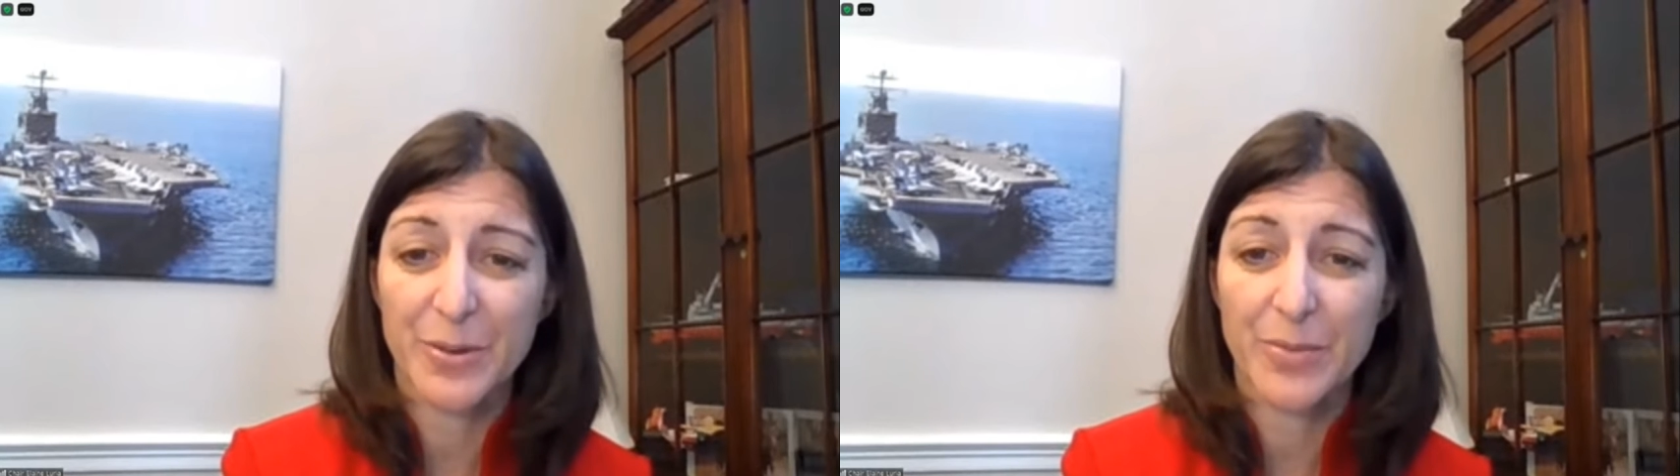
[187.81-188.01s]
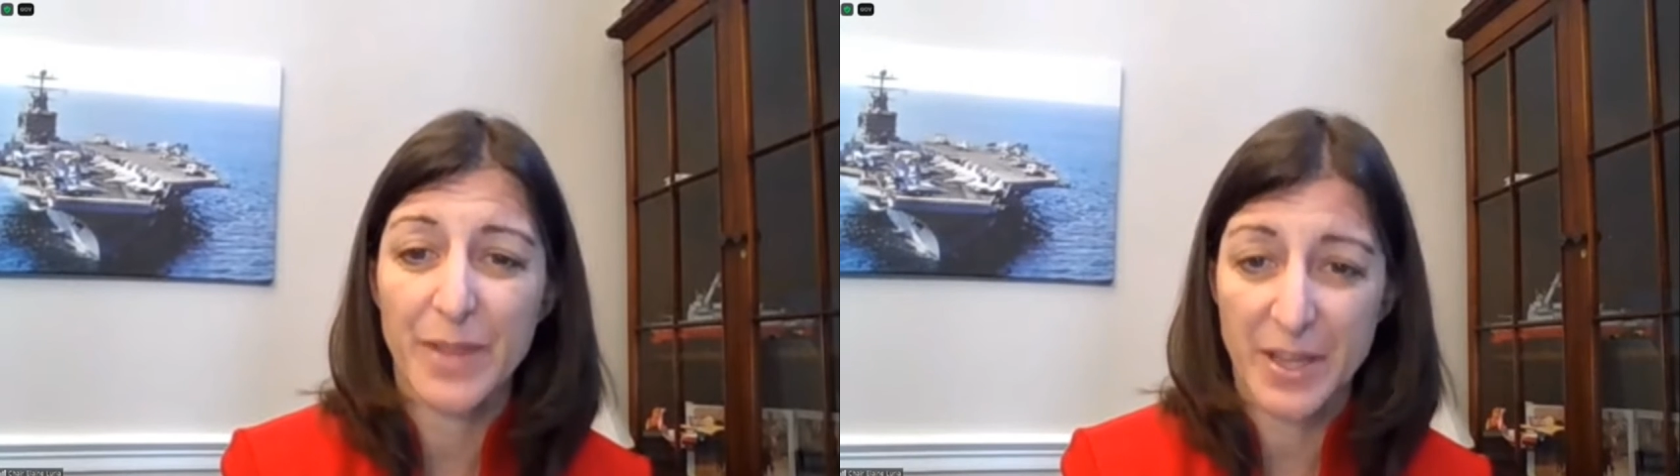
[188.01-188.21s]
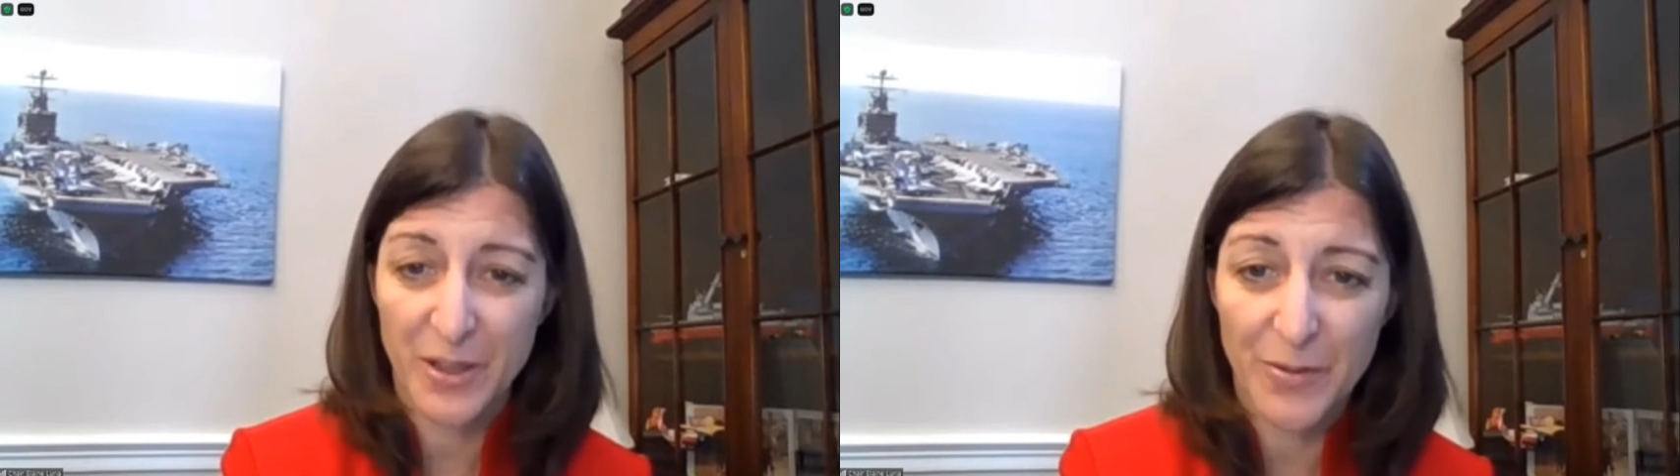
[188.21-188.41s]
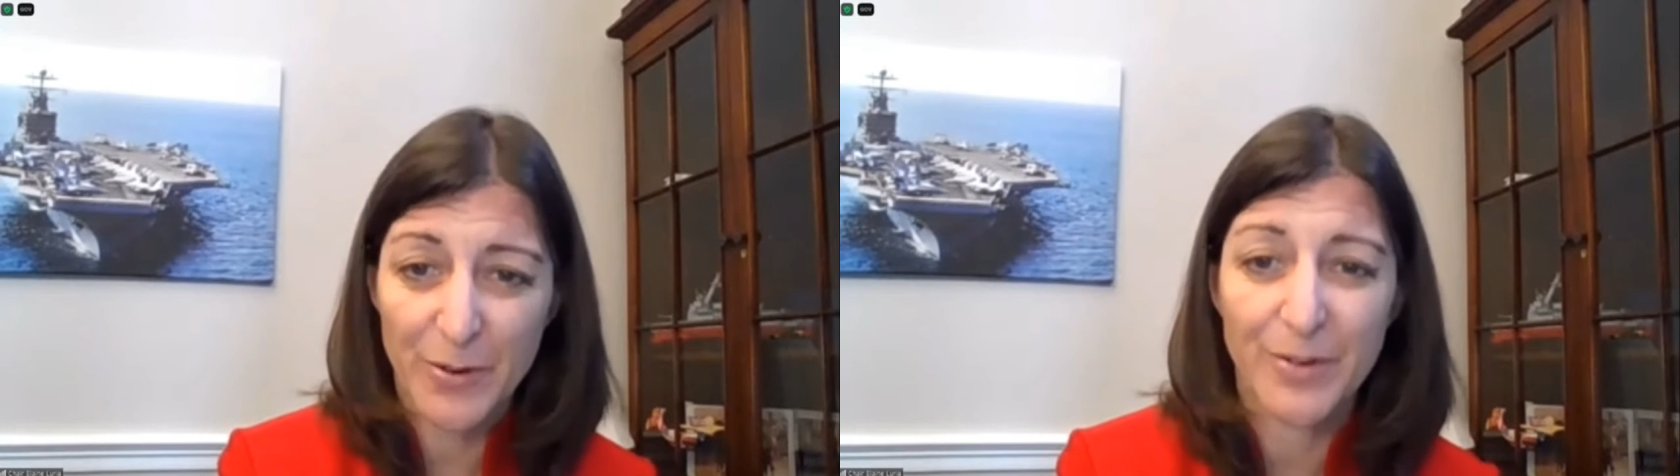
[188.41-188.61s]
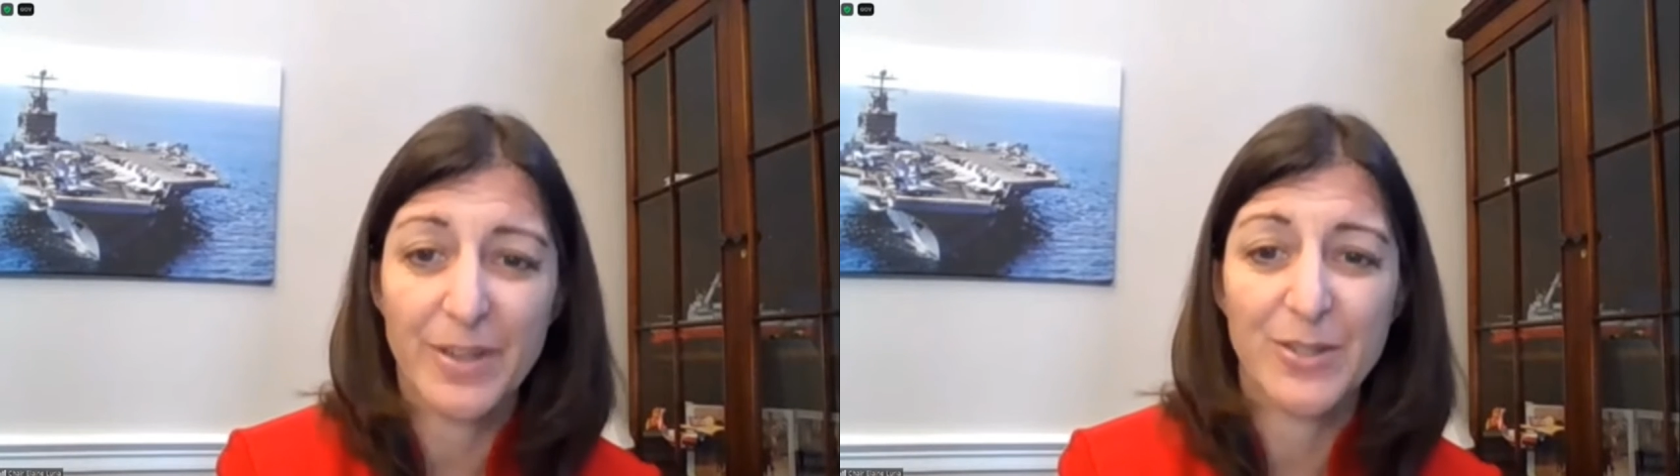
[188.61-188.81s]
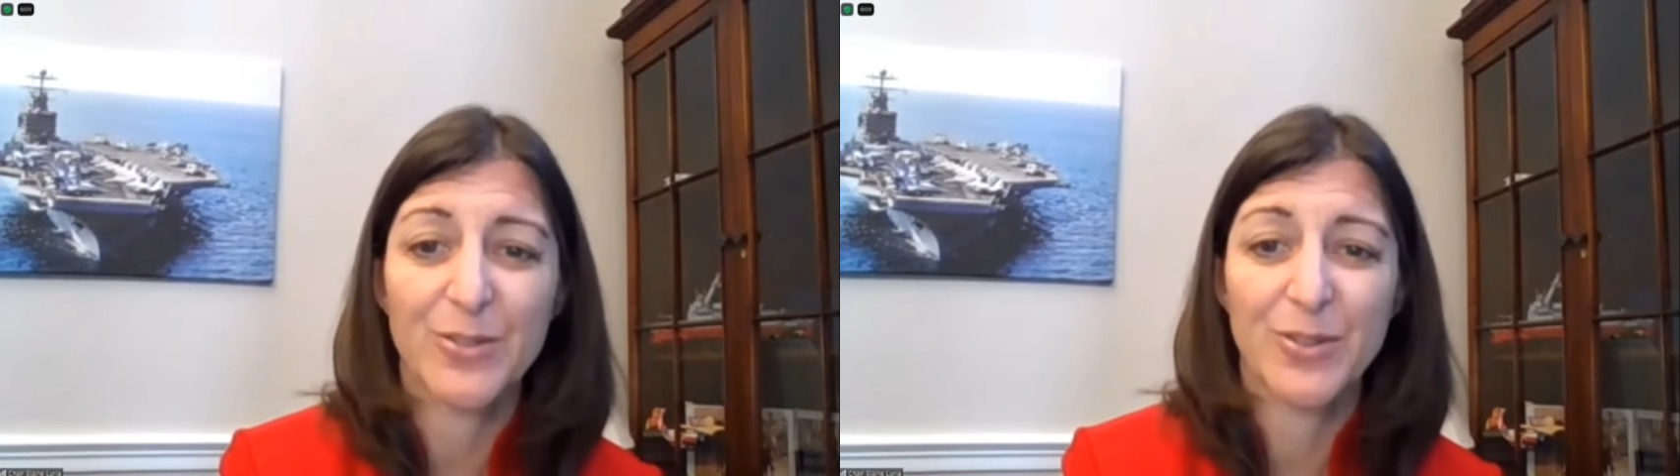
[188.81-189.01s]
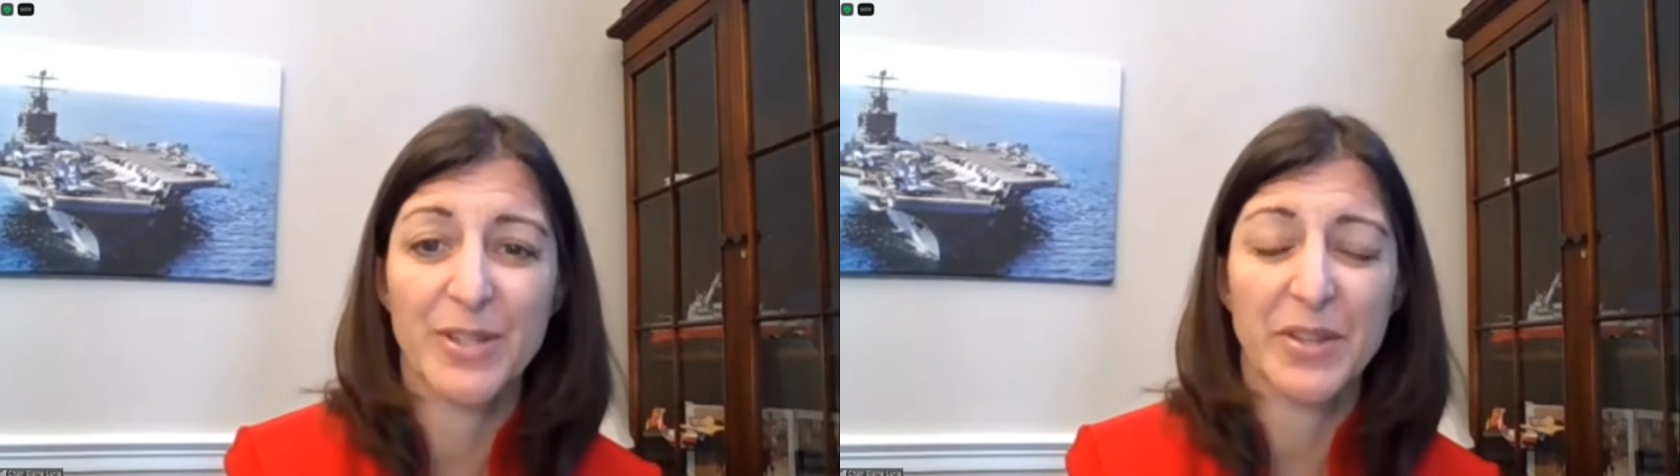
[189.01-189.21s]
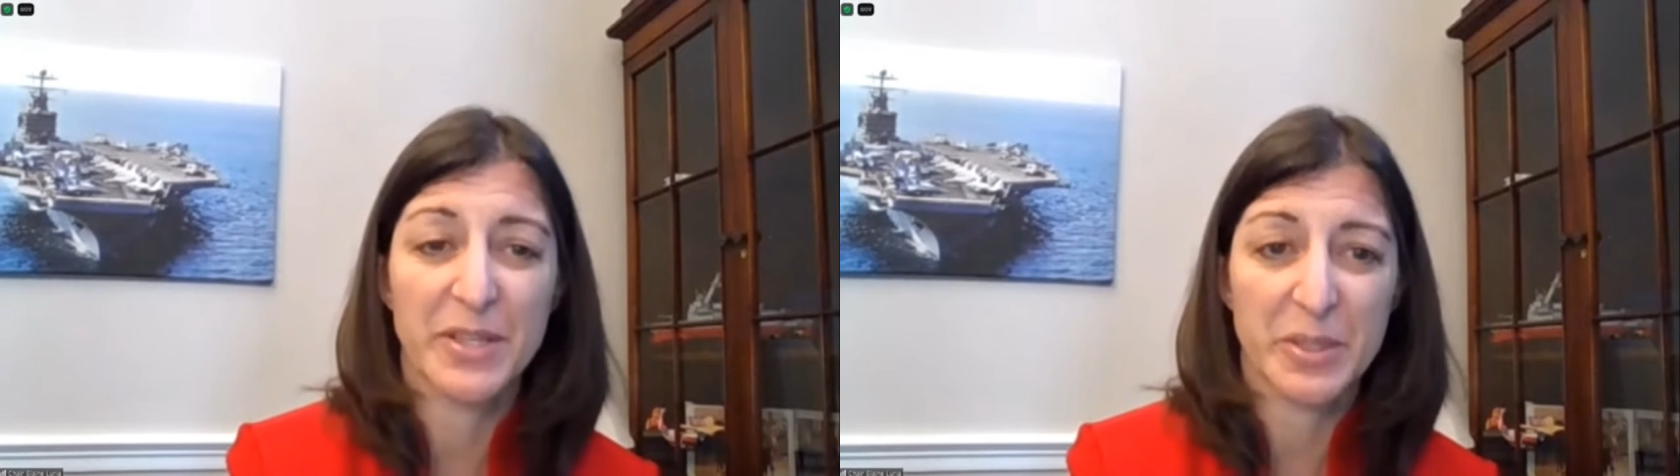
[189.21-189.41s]
So thank you for
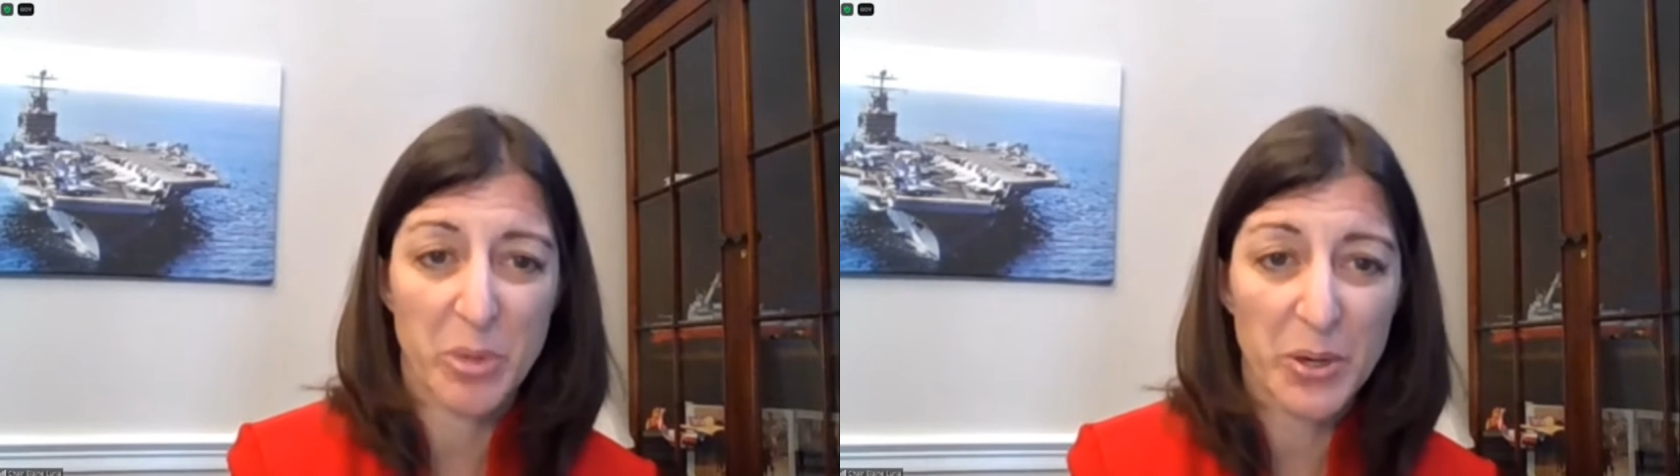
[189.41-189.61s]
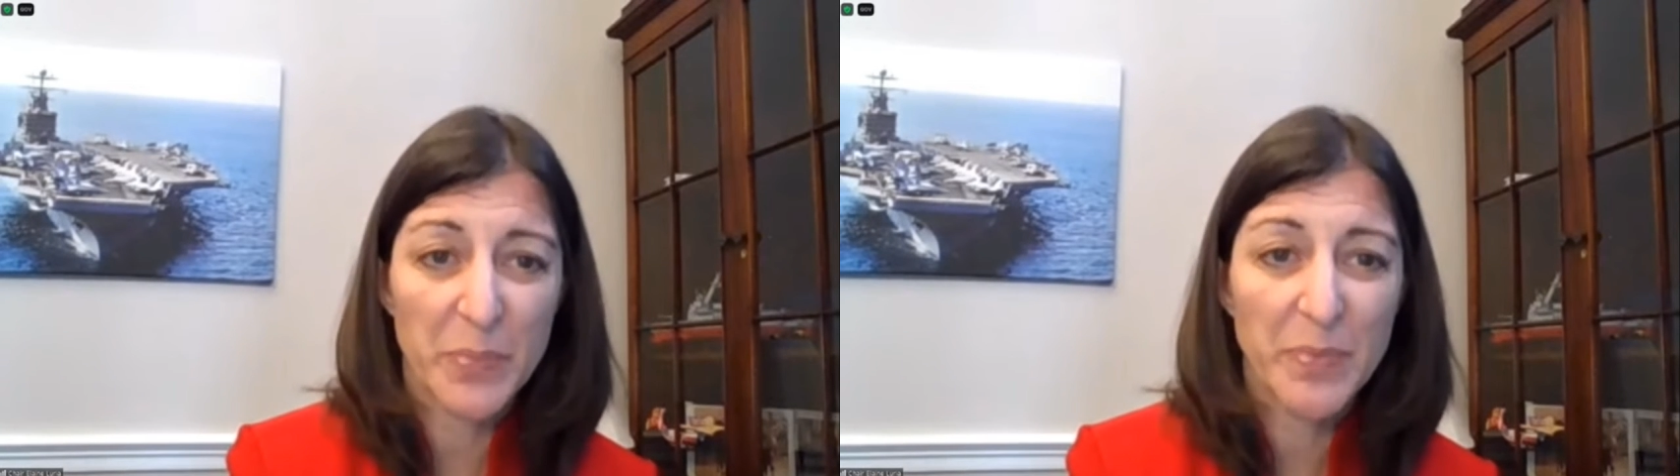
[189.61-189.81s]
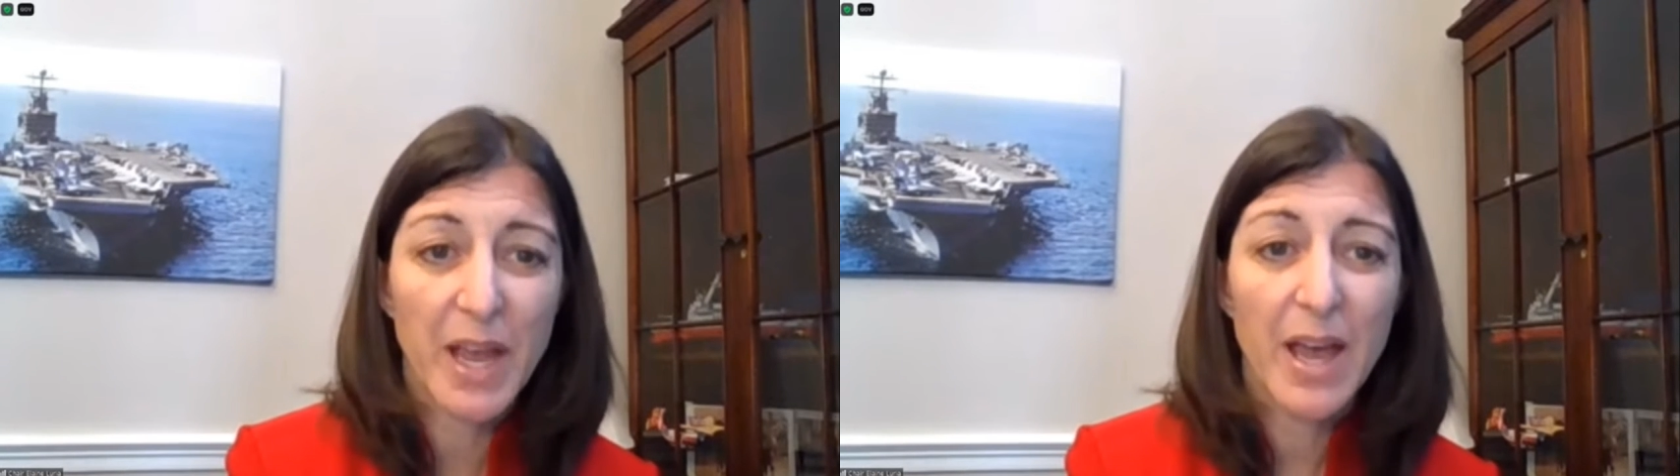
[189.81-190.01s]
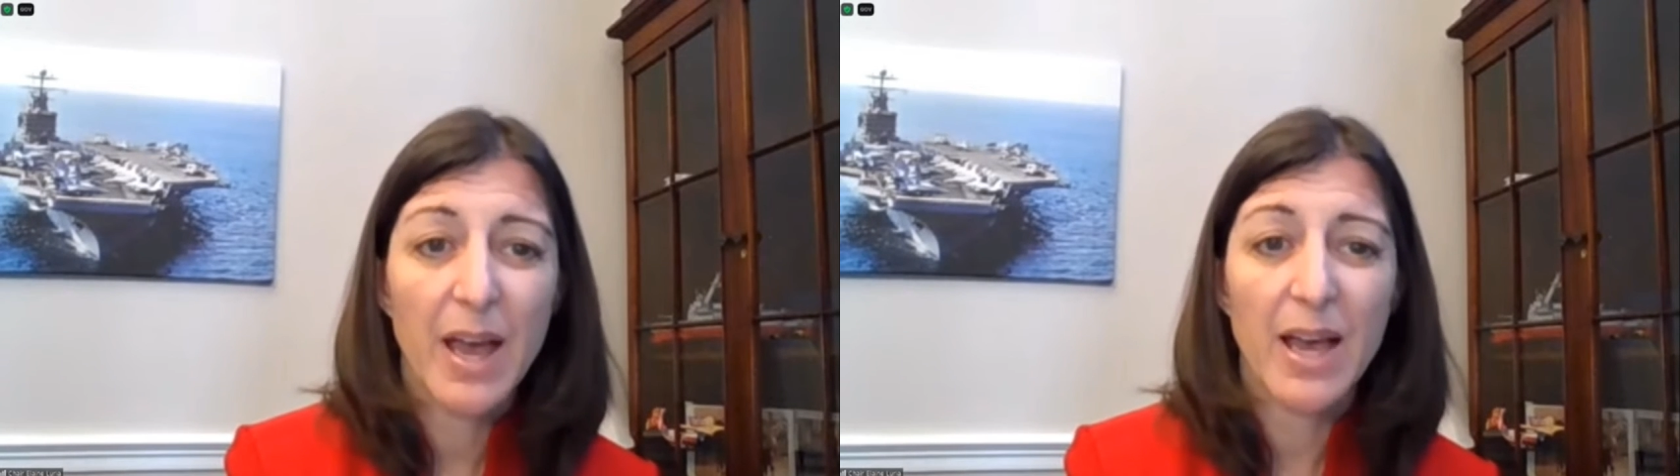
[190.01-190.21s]
introducing this bill,